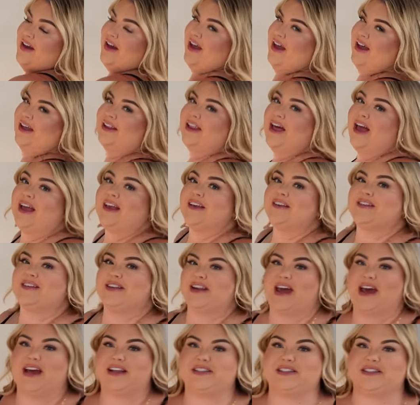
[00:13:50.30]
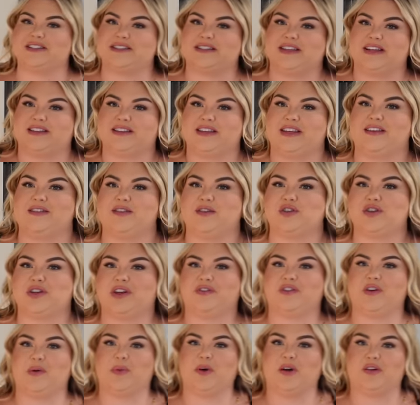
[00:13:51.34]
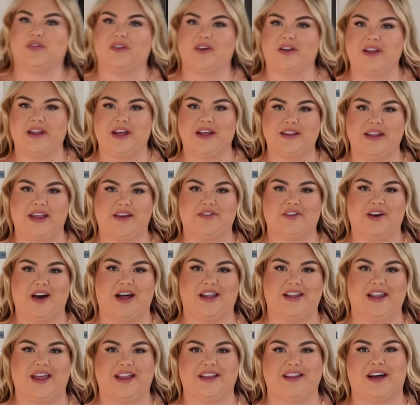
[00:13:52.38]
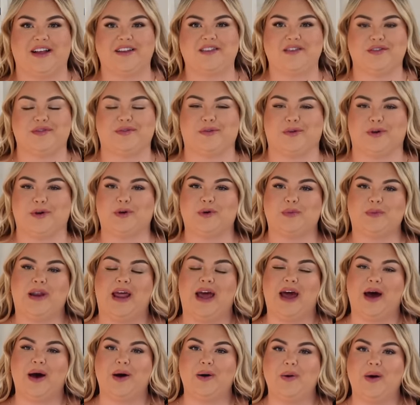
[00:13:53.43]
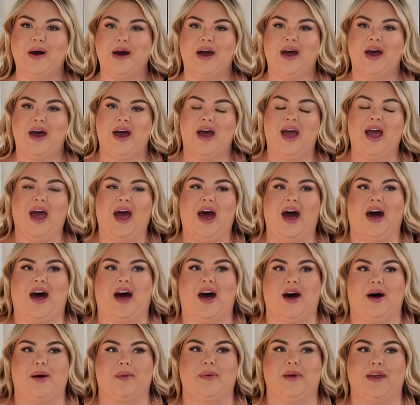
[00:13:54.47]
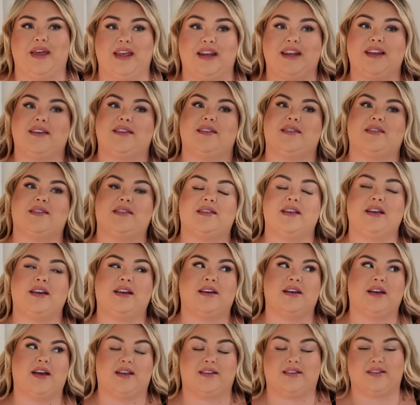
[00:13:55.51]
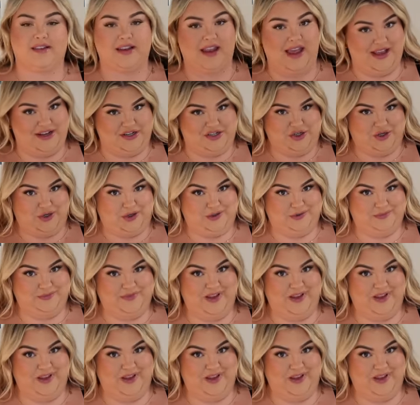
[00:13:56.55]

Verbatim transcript: It like snatches. Like these usually fit perfectly and they've got like lots of room now. Um, it is a snatcher.